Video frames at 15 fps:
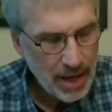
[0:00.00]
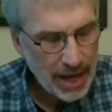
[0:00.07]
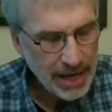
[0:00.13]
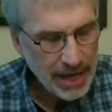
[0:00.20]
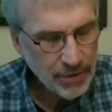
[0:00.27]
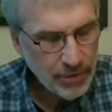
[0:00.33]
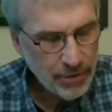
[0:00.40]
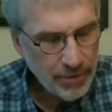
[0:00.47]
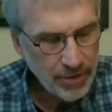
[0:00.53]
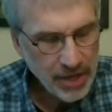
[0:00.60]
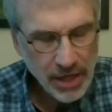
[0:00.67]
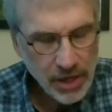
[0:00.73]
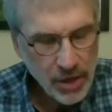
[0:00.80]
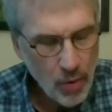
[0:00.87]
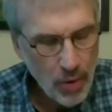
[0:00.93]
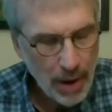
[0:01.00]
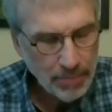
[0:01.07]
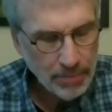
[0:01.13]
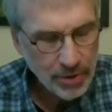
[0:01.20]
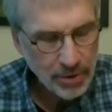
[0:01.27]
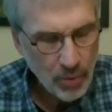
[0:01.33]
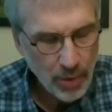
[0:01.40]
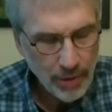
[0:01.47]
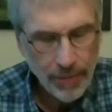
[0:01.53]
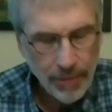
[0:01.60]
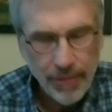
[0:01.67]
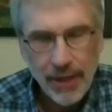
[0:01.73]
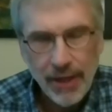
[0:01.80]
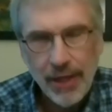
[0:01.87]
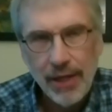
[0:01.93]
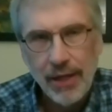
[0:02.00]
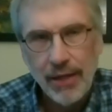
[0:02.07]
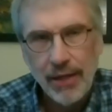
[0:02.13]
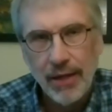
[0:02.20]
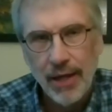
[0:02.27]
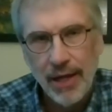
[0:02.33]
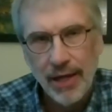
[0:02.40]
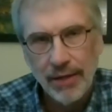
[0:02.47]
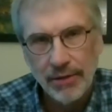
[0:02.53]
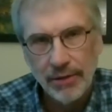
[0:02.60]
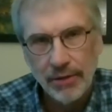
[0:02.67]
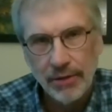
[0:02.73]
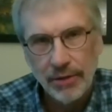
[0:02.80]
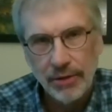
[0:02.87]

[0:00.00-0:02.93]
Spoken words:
I could think you up to where thinking ends.